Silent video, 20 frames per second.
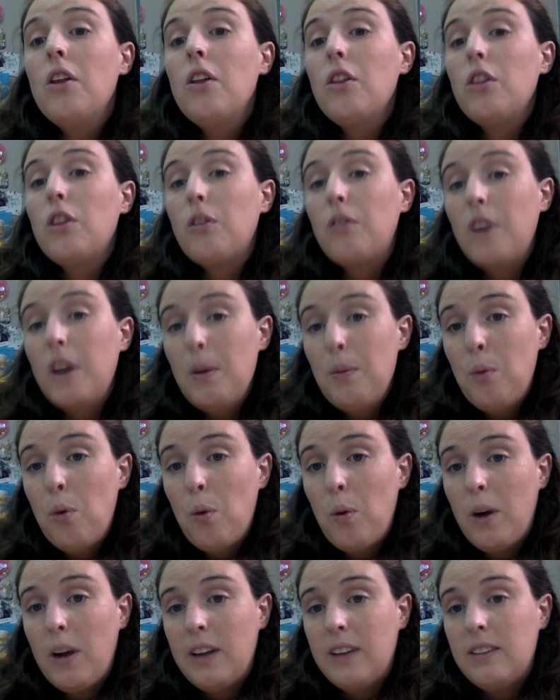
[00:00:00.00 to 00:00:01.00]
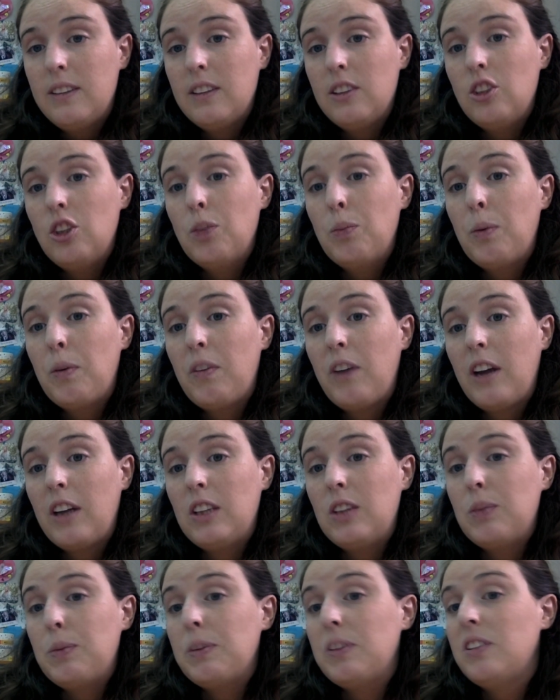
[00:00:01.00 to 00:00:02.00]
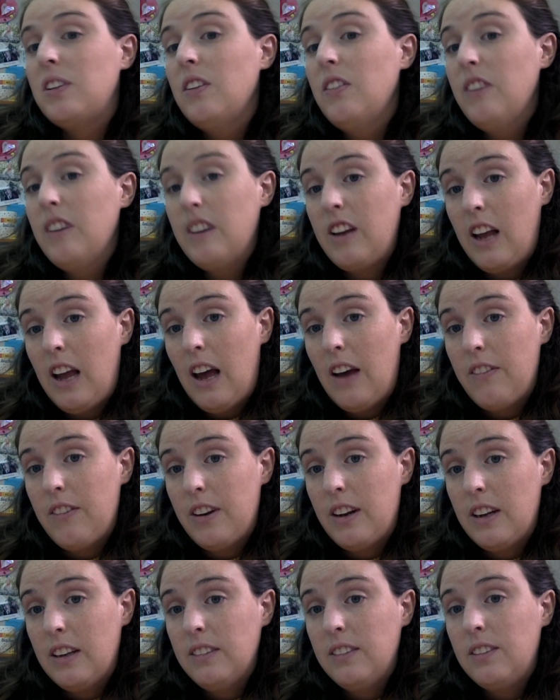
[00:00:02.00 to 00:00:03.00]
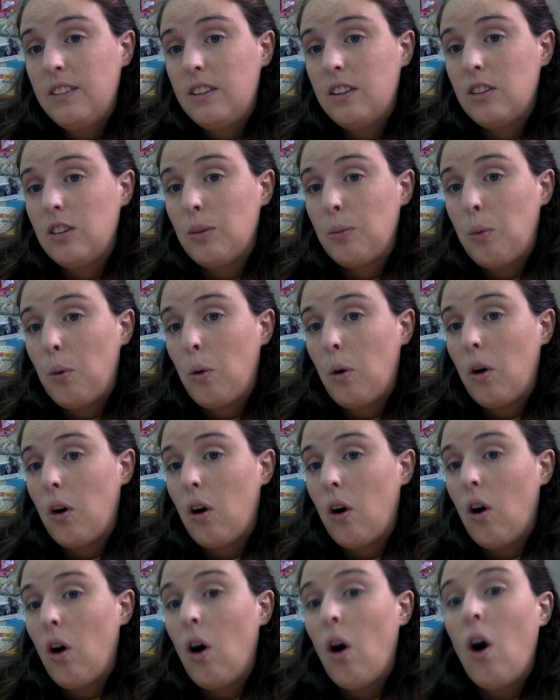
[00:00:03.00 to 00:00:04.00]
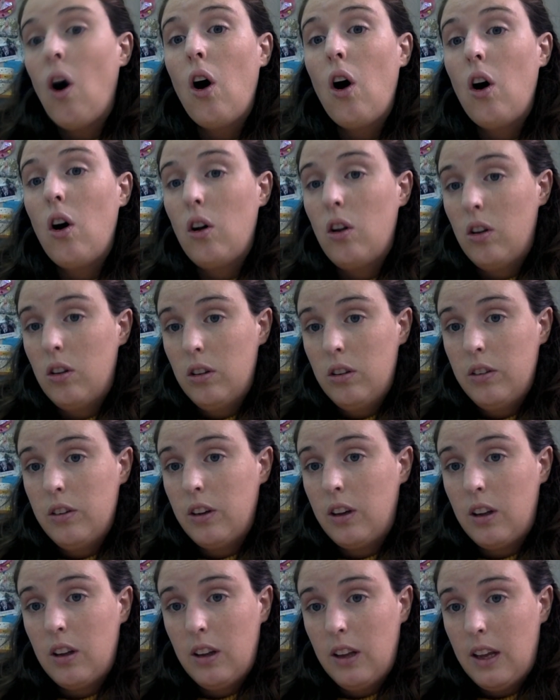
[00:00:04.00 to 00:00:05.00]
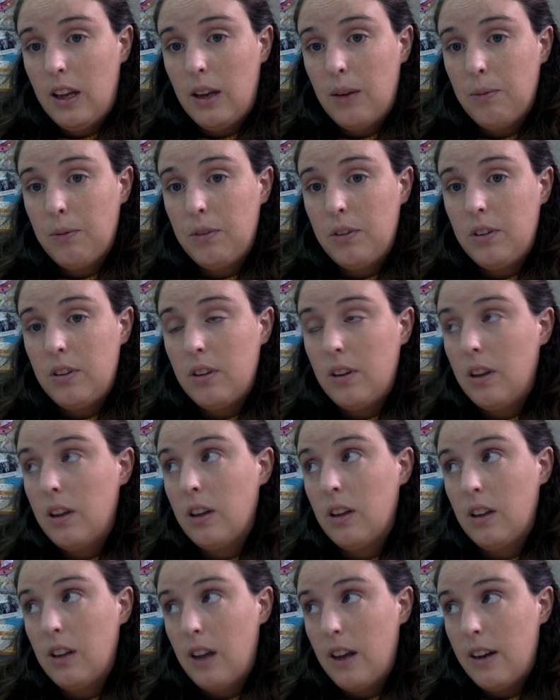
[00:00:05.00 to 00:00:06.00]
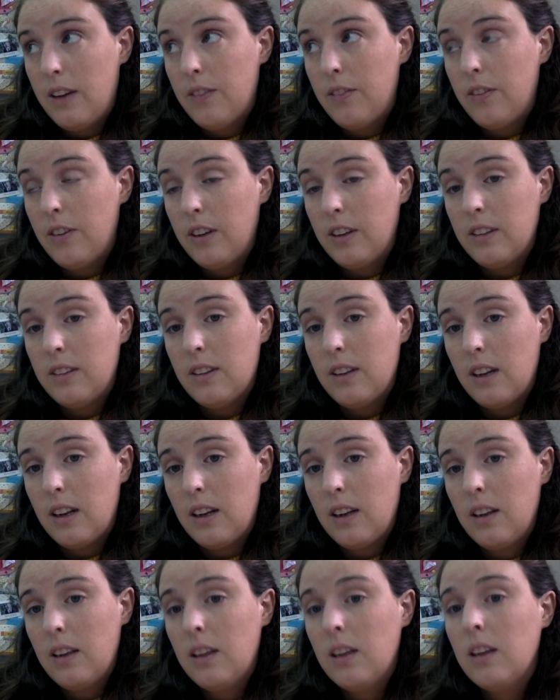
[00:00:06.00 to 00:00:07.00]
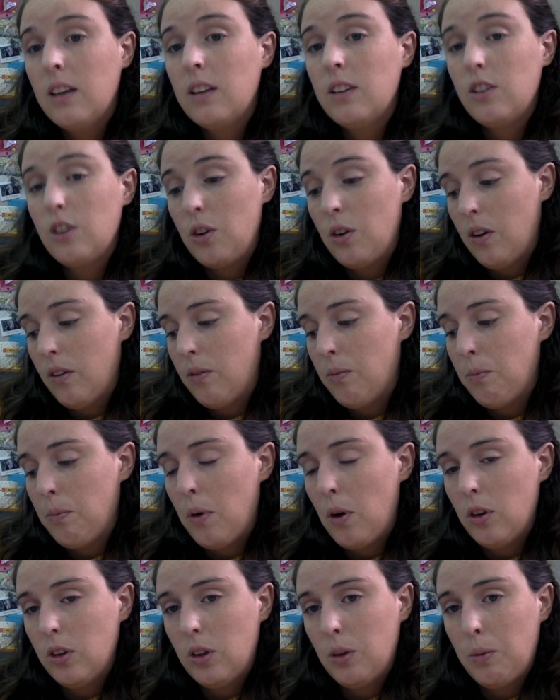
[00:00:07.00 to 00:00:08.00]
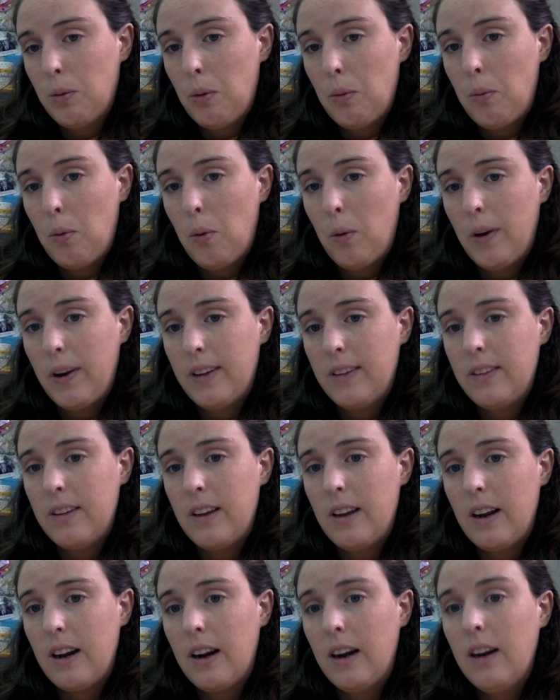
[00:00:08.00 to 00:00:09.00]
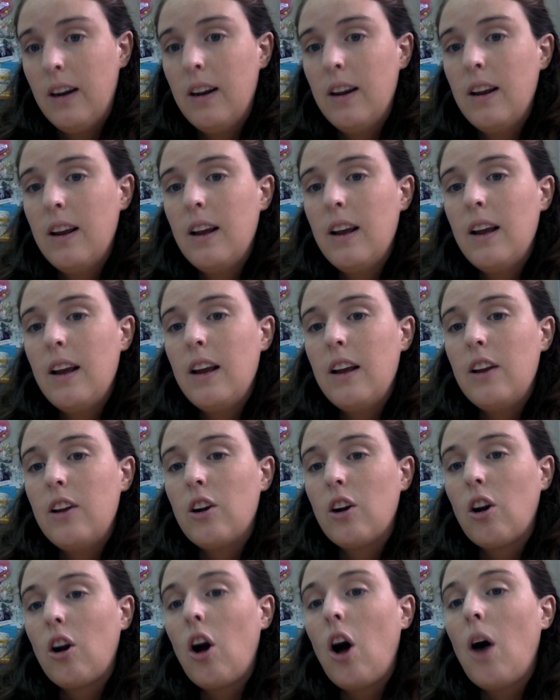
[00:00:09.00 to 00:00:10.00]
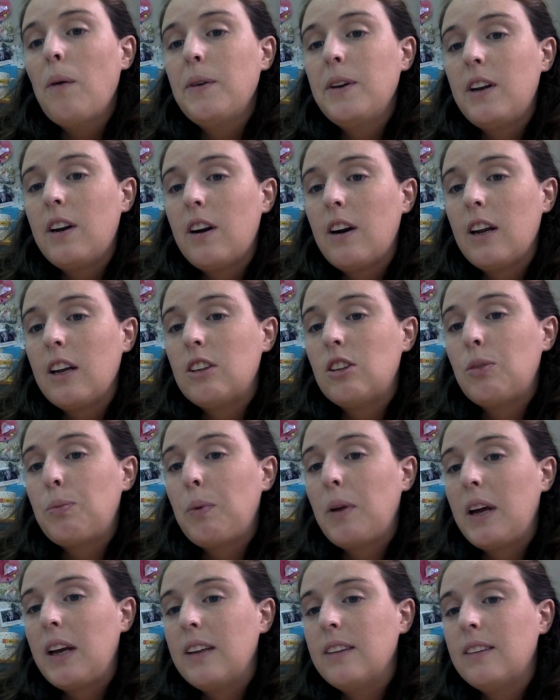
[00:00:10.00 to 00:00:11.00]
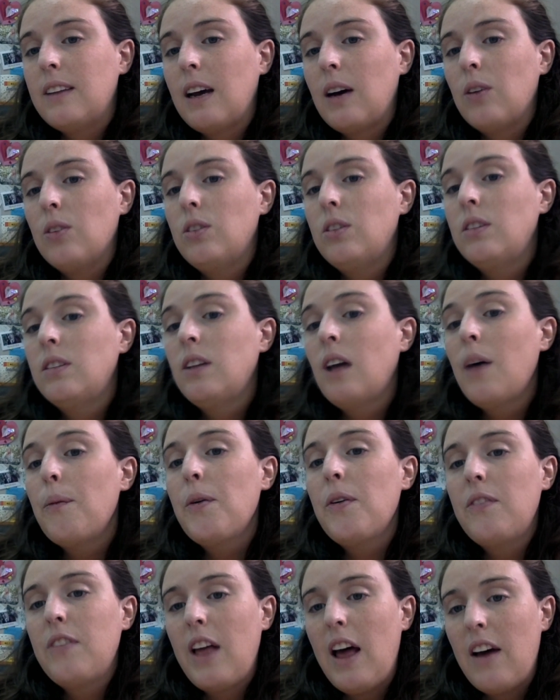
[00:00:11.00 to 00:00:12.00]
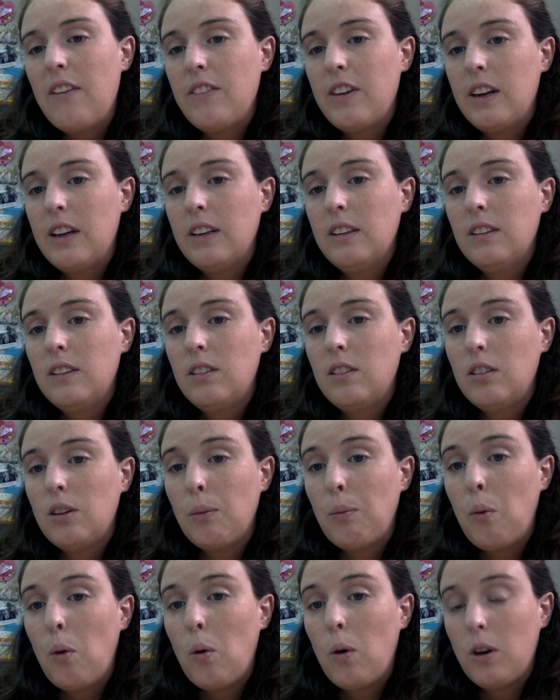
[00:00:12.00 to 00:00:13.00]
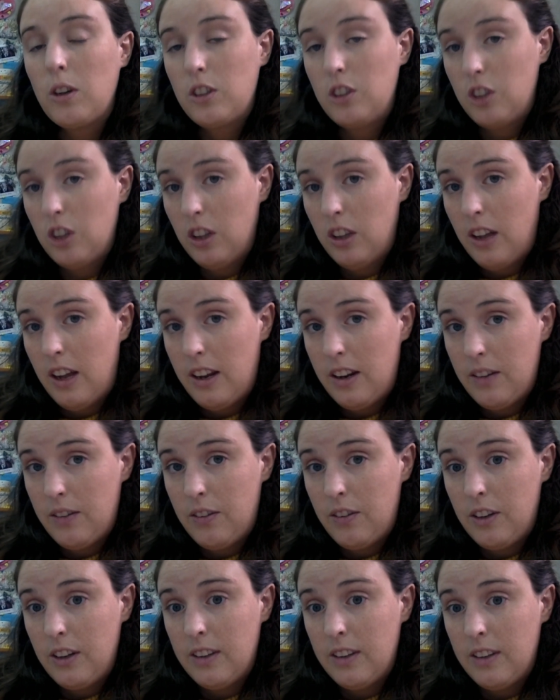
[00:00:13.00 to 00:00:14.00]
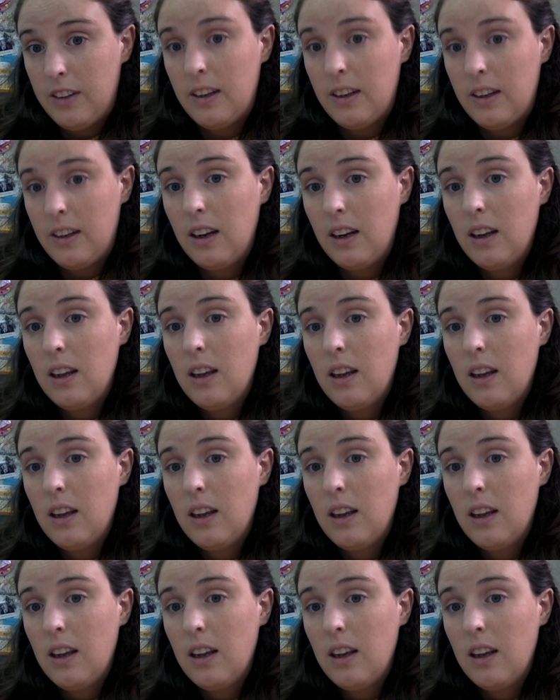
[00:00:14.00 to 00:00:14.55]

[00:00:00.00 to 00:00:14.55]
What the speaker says: 3 points is you provide specific evidence to support all the claims in the line of reasoning. So you have multiple points here. Your commentary explains how some of the evidence supports your line of reasoning.